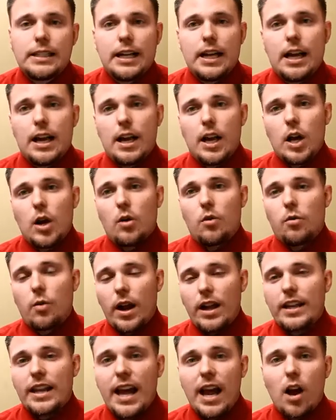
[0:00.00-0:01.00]

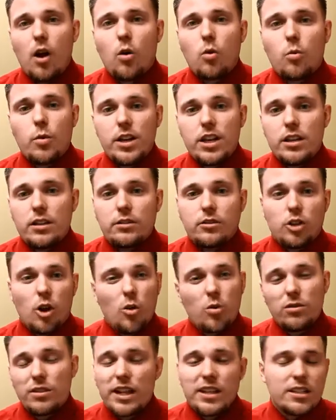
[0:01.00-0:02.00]
Right now we
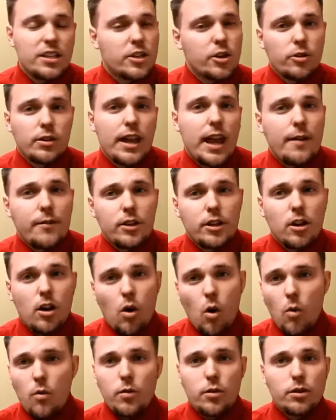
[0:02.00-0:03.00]
don't necessarily have an
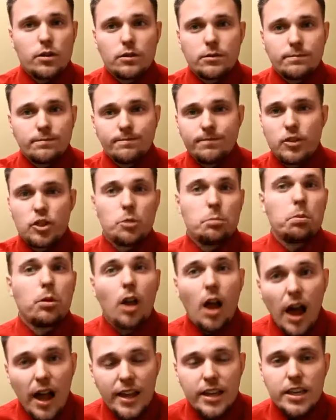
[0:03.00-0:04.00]

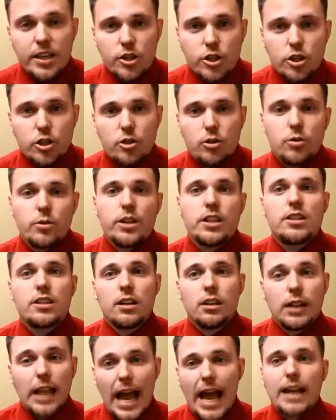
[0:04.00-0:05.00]
oversupply issue, it's
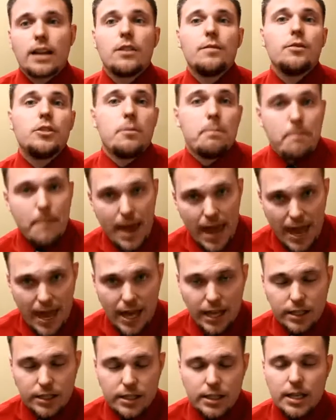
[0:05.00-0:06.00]
a lack of
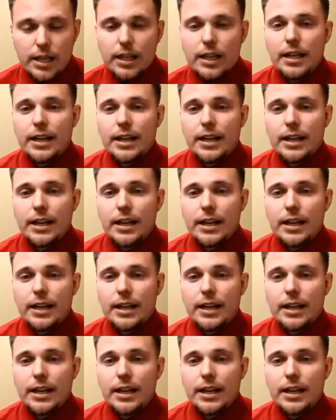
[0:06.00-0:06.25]
demand.